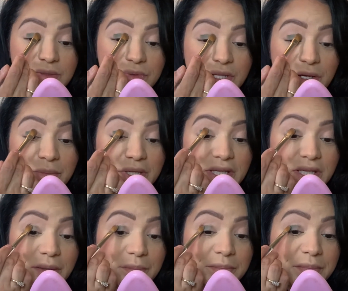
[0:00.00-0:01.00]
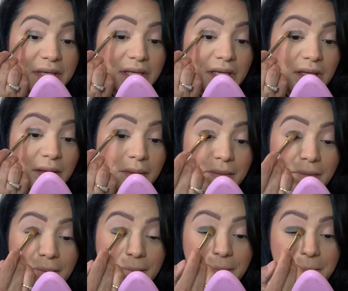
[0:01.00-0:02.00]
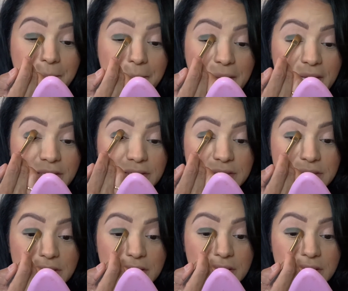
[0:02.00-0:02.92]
without making a big mess.